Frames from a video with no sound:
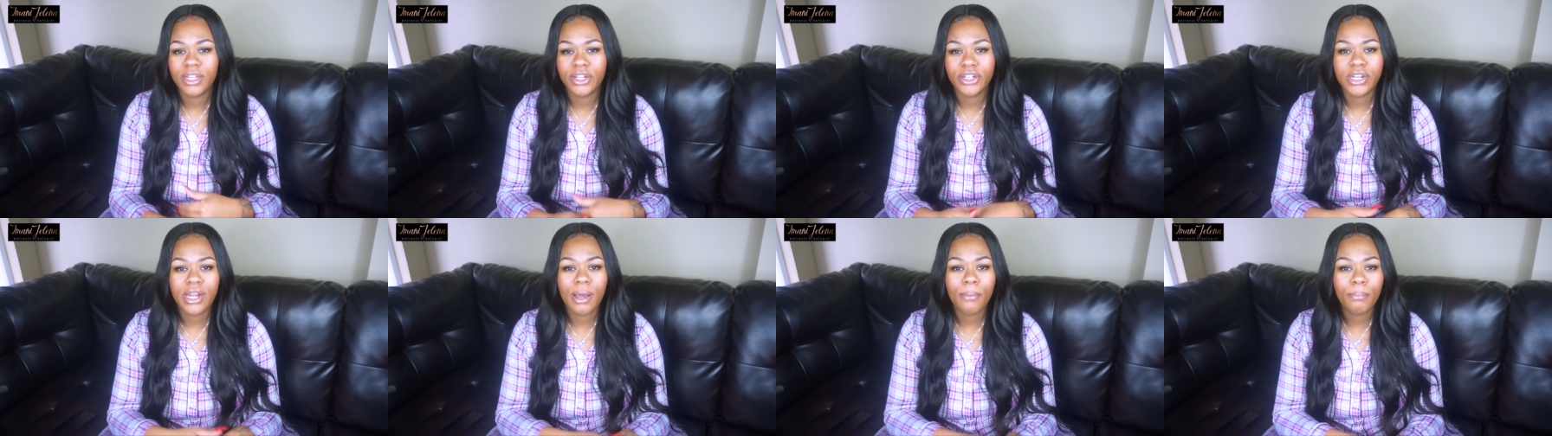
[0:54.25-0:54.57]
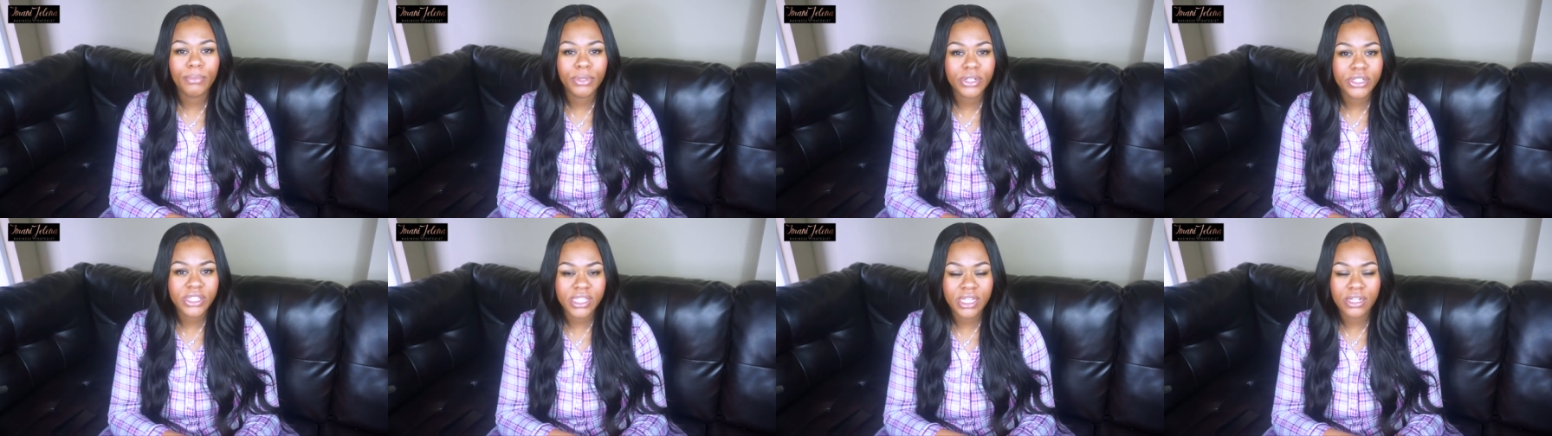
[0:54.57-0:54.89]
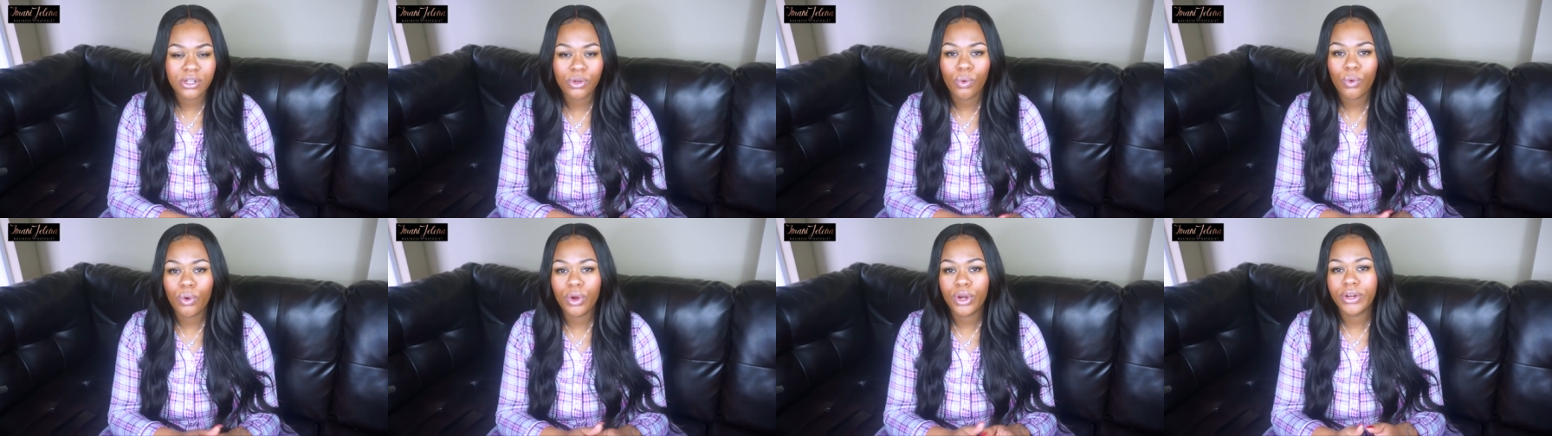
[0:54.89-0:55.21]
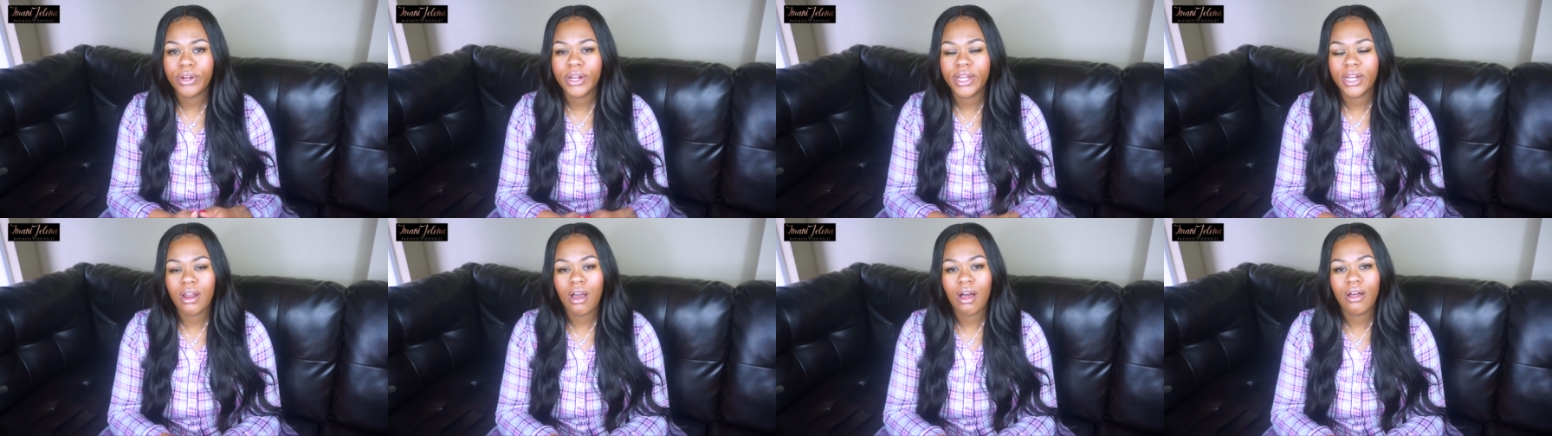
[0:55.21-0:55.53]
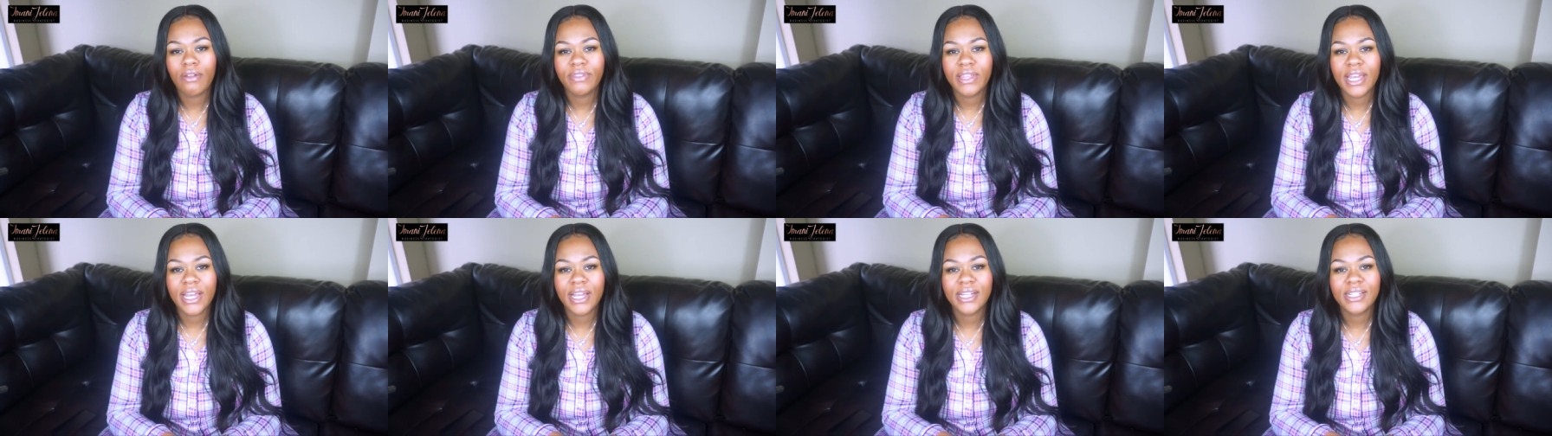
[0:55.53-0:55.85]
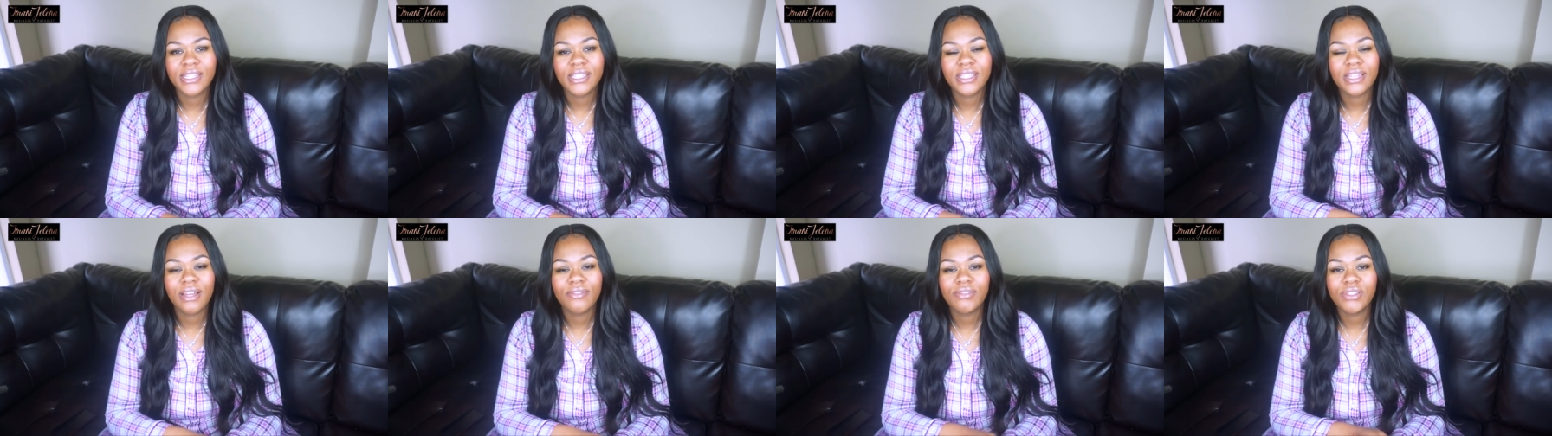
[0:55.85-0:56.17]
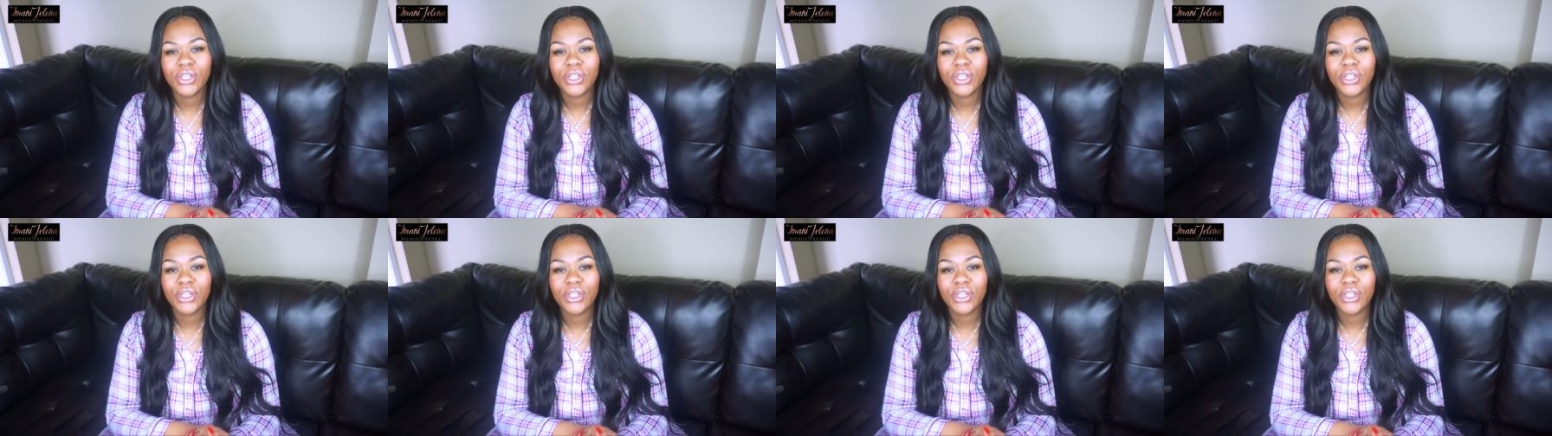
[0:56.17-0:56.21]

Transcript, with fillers: their numbers in order and all that good stuff.